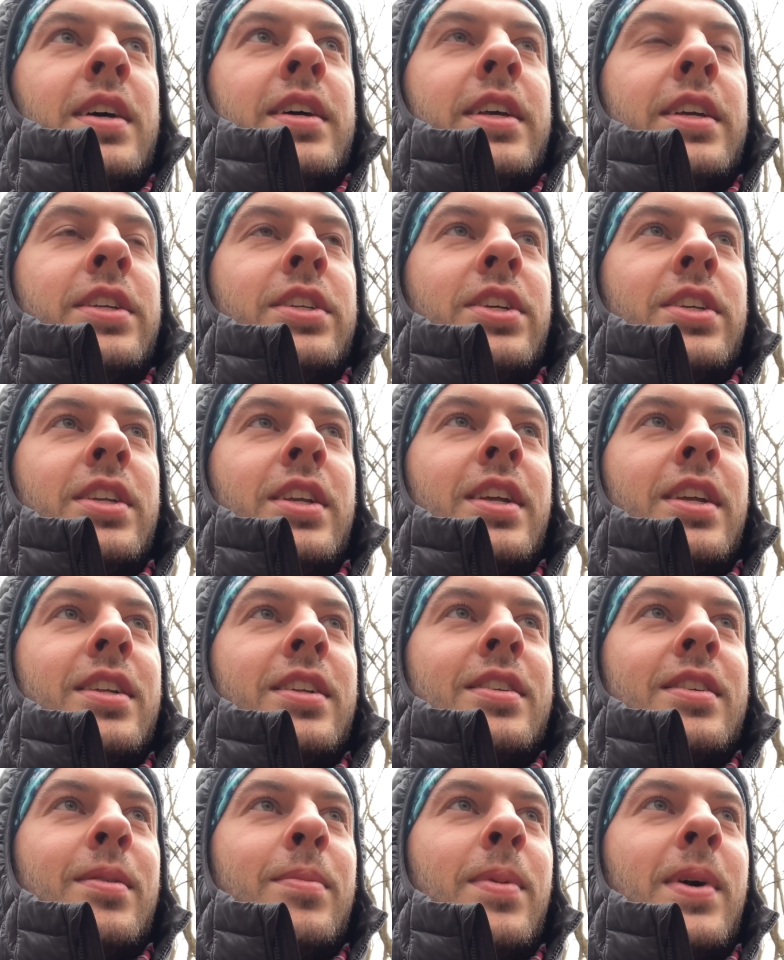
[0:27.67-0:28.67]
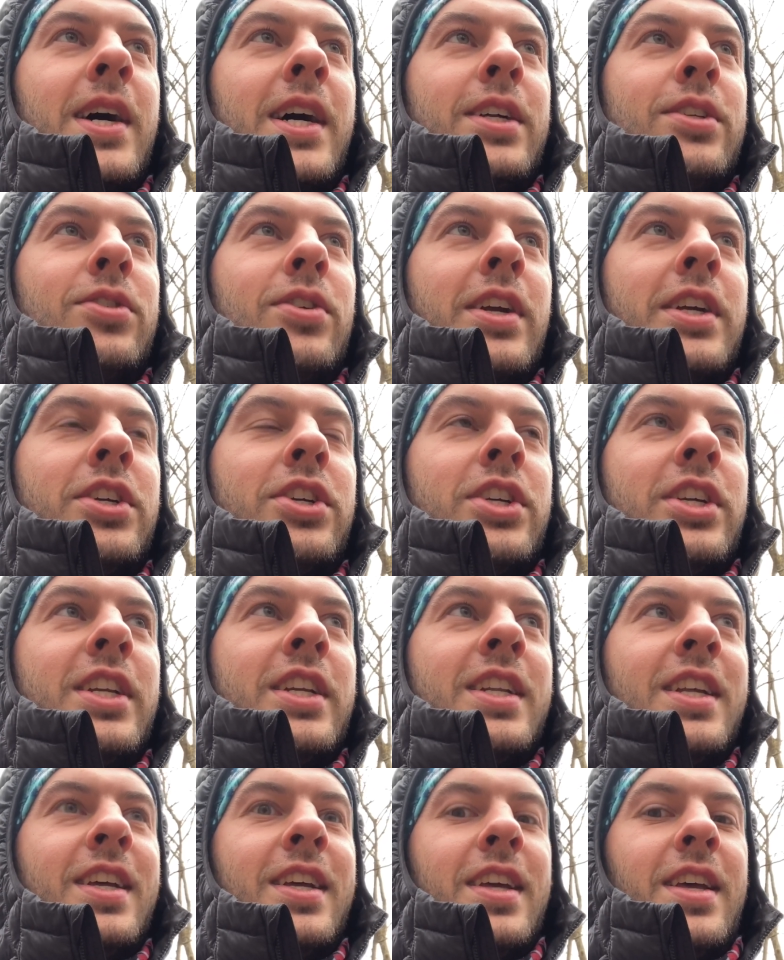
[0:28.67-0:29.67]
He just needed some
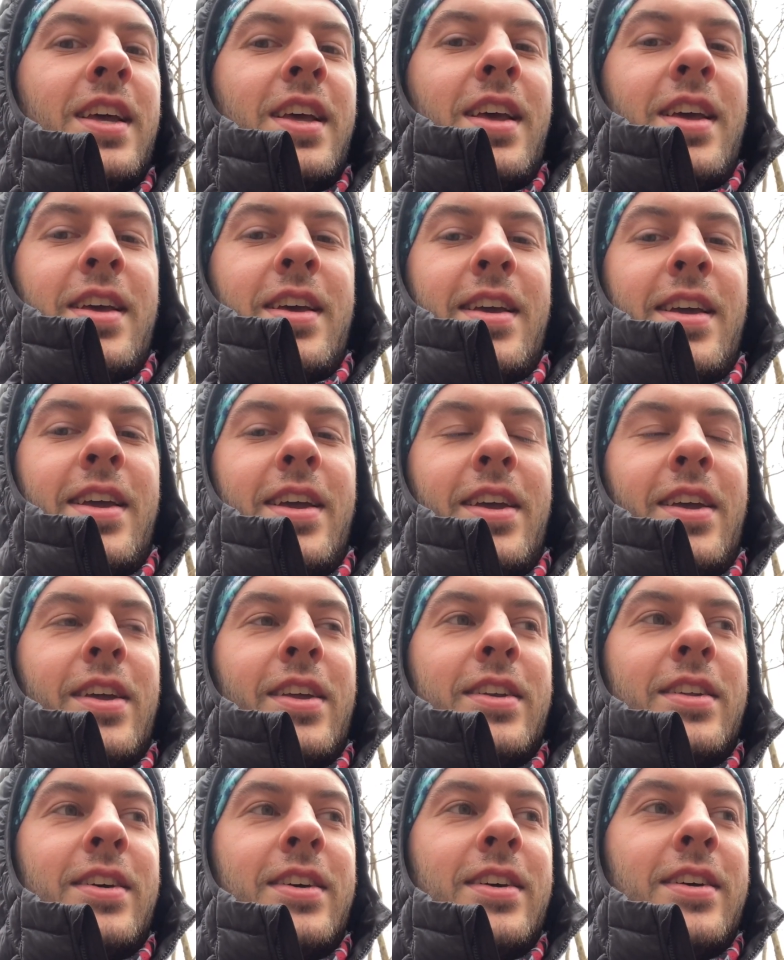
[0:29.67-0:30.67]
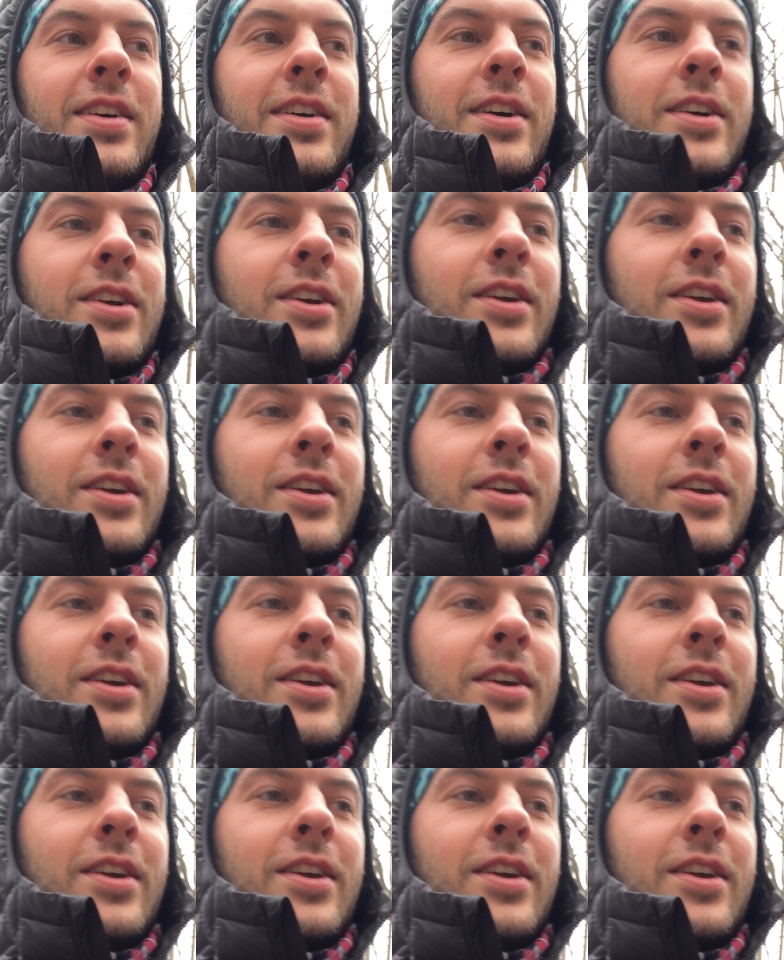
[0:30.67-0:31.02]
hydration and a good